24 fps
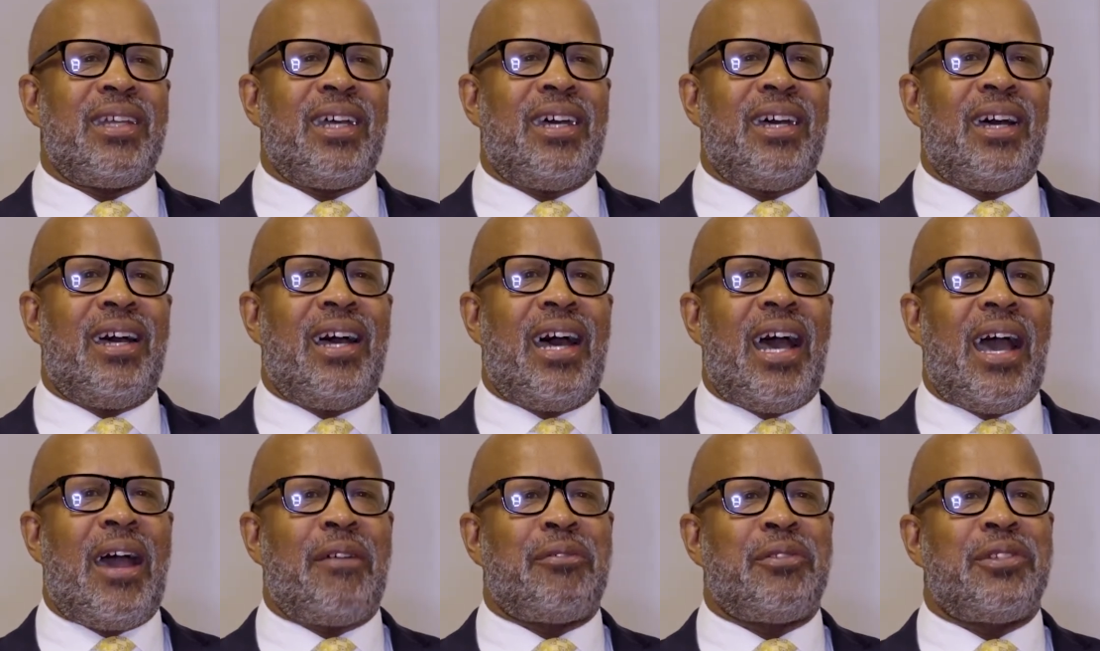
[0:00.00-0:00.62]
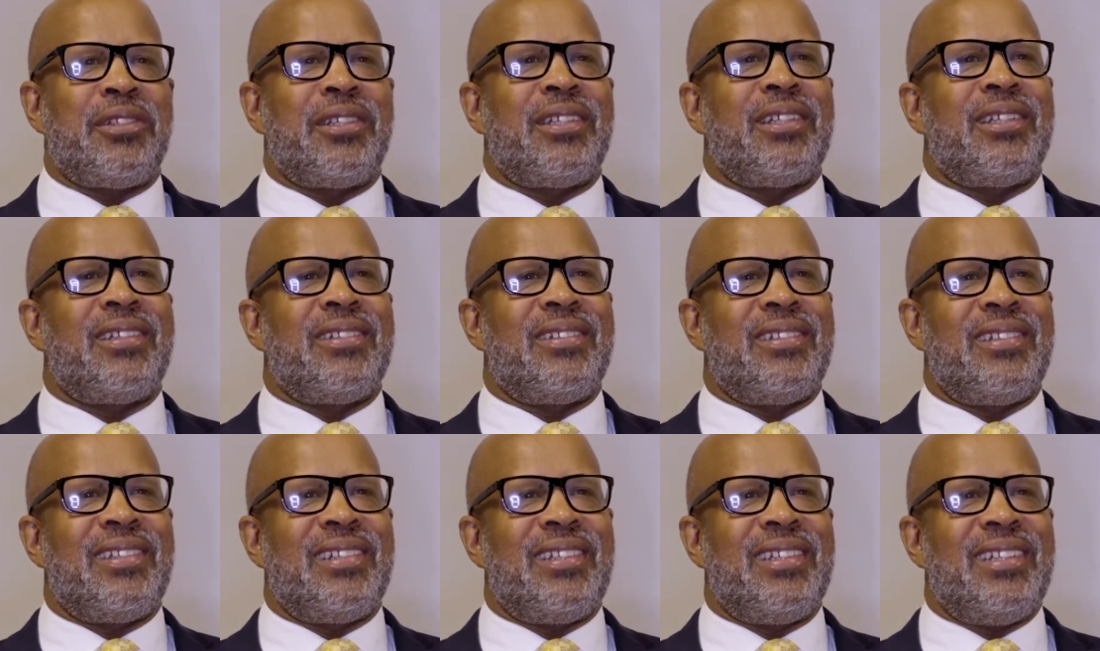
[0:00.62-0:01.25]

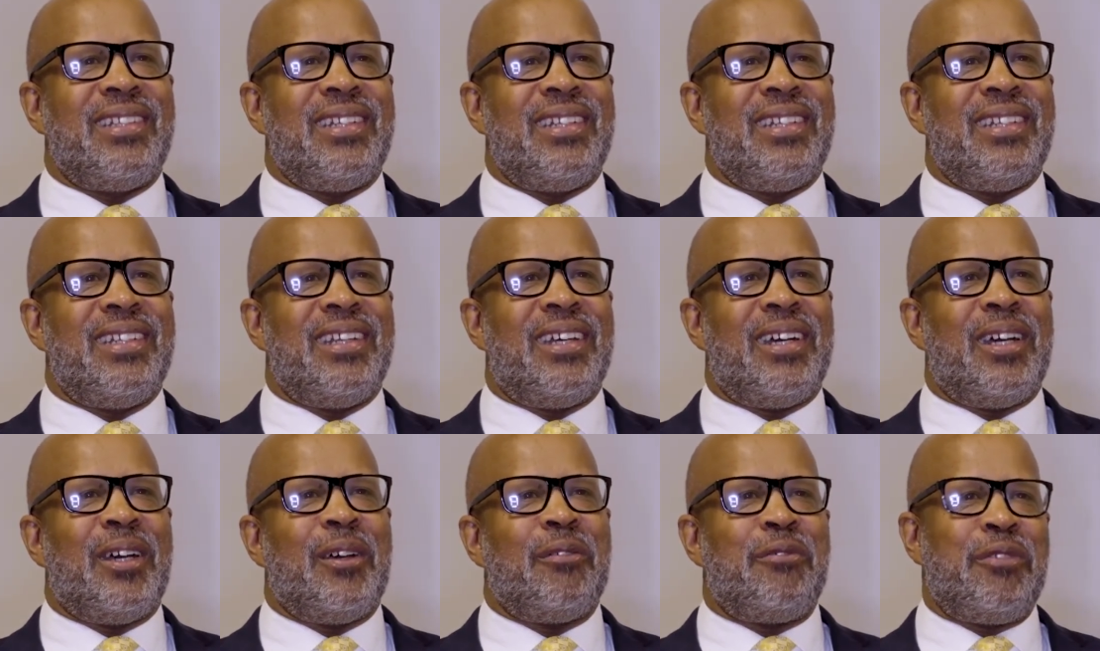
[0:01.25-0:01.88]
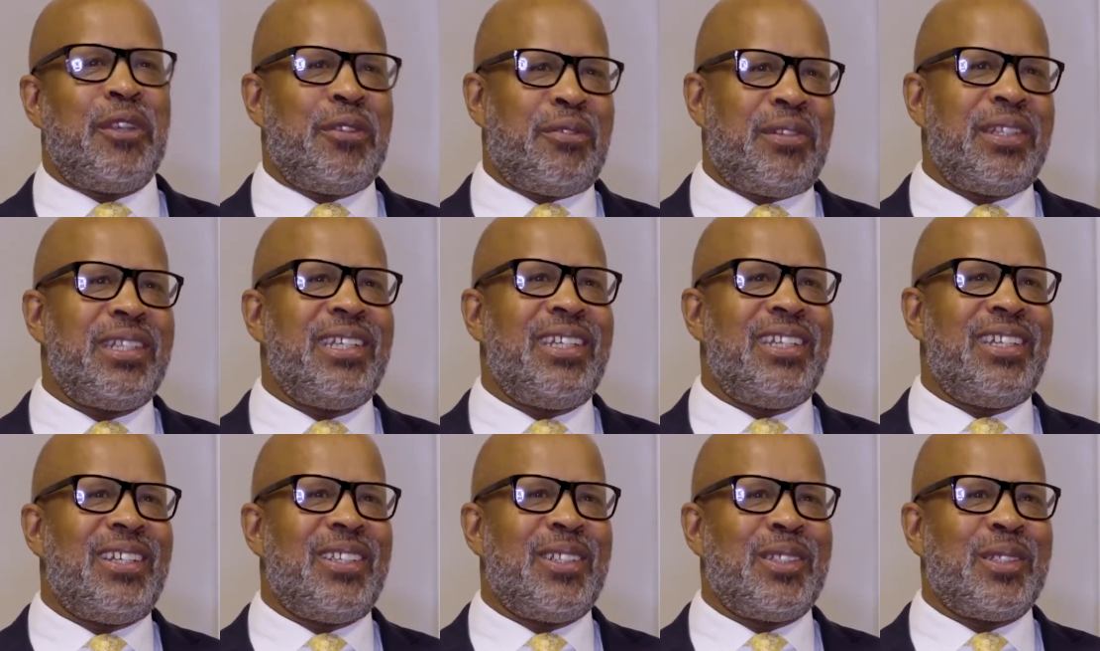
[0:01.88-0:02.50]
after 50
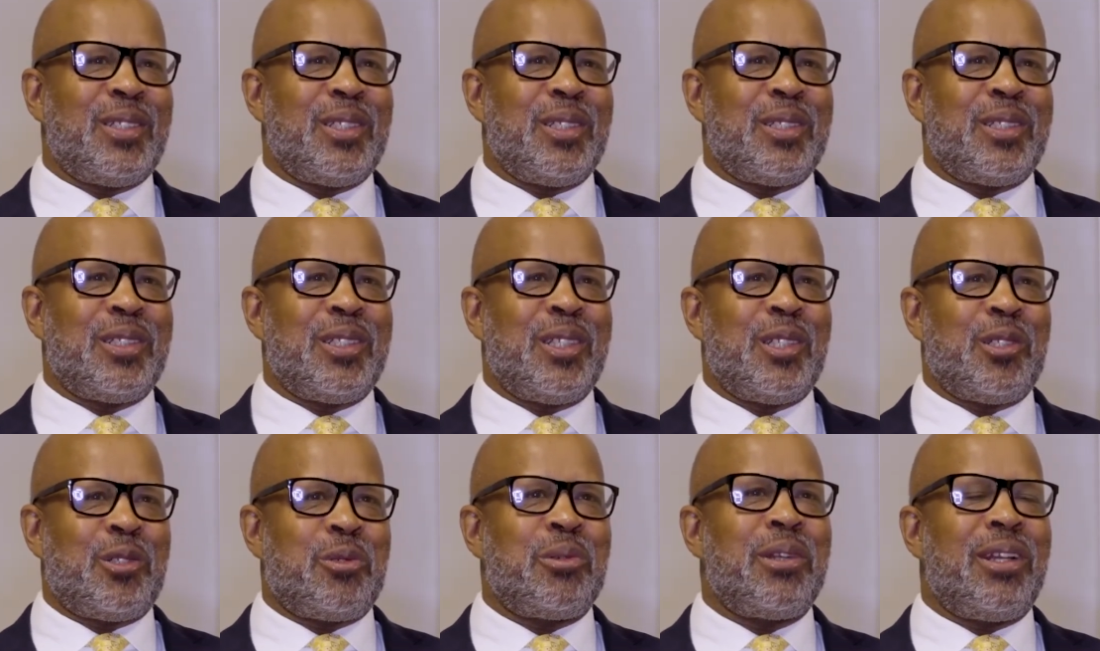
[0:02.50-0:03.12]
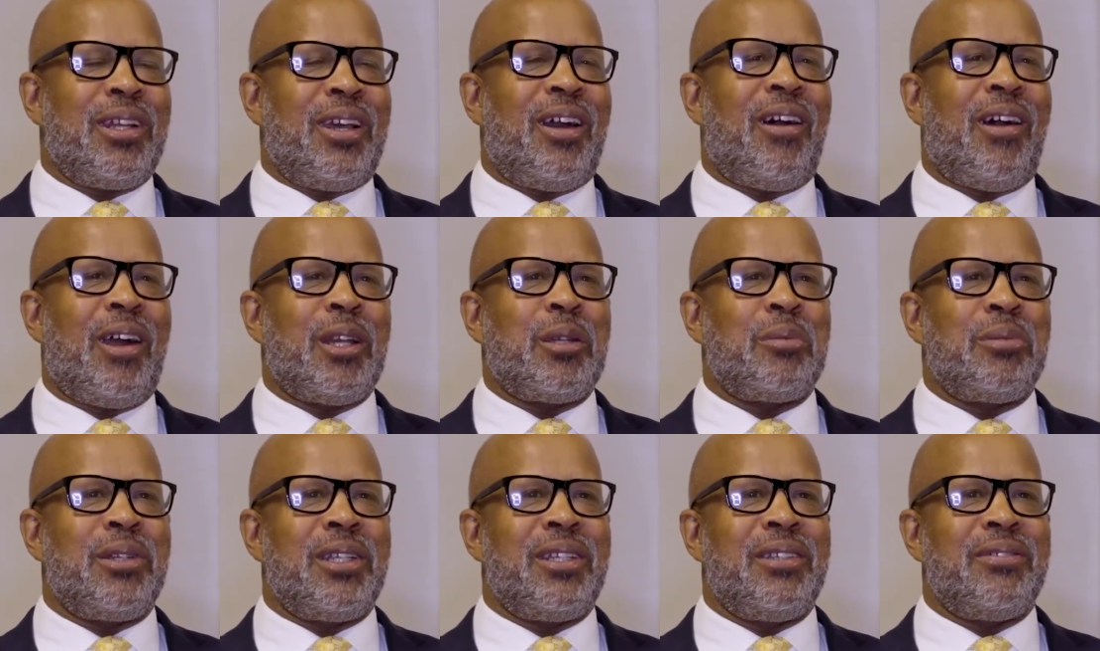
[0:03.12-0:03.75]
years, it's really
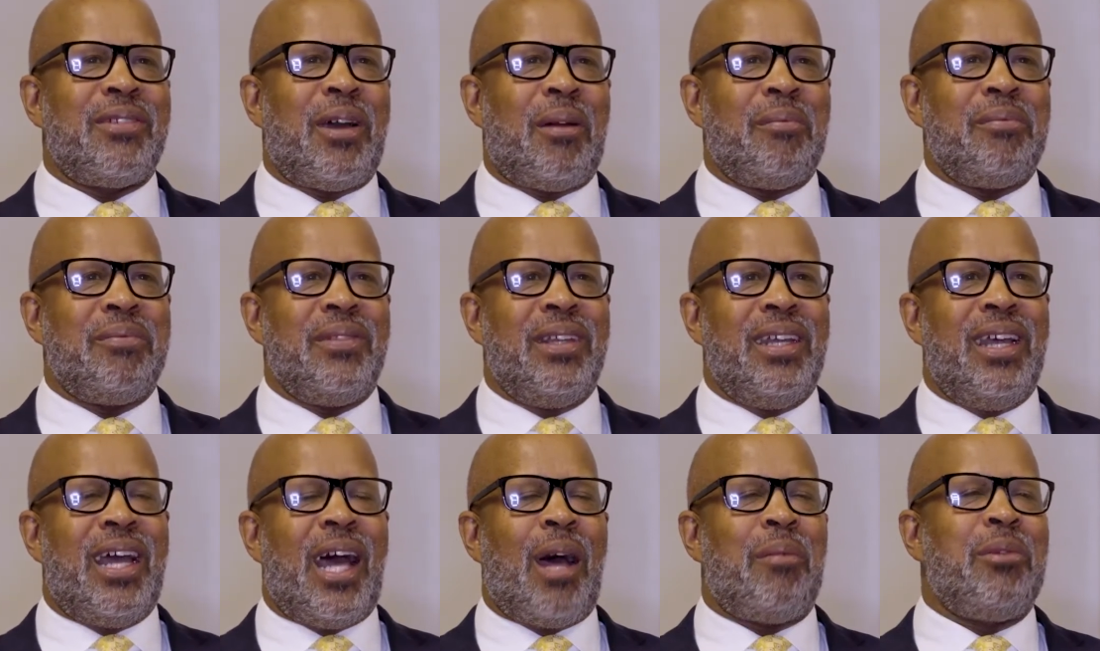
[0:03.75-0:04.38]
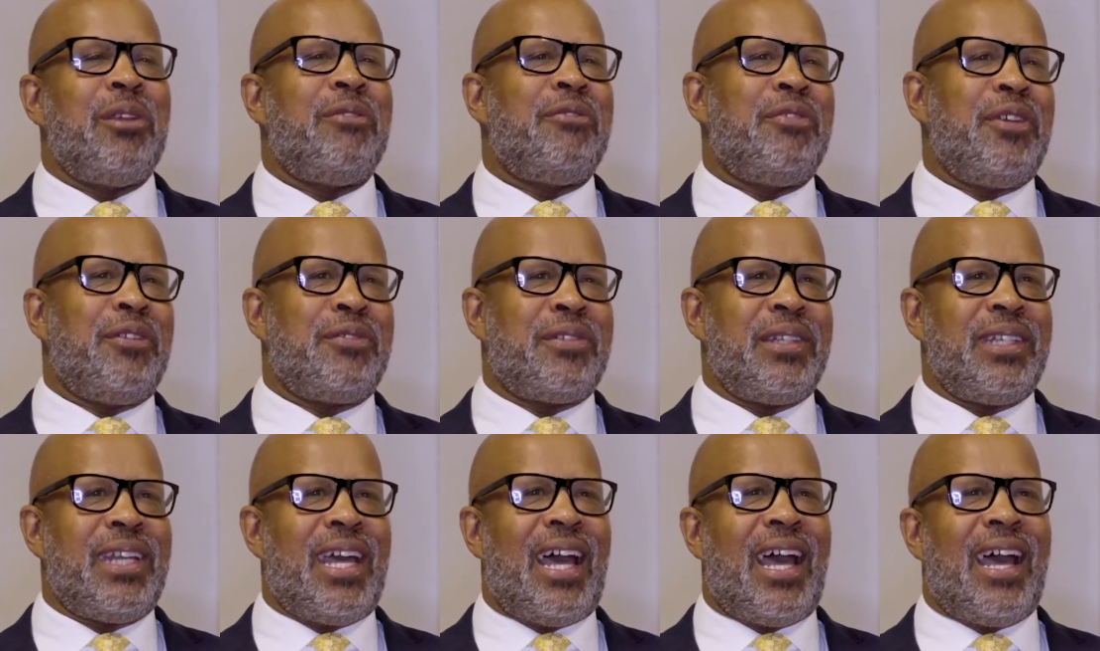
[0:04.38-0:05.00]
hard to believe. I'll be
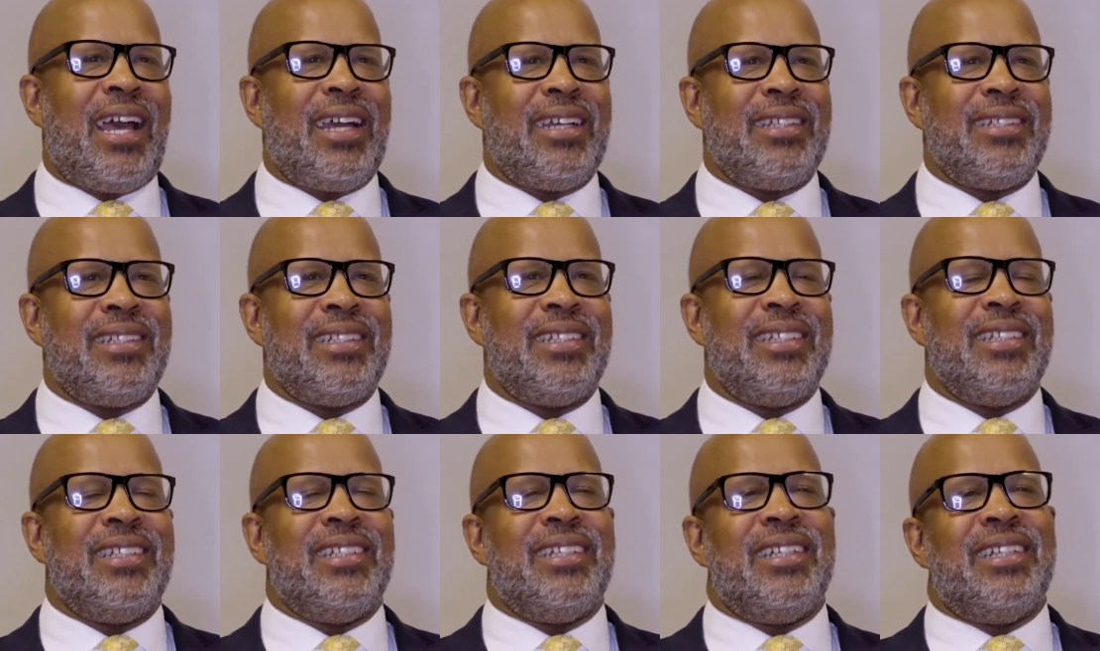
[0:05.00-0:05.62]
59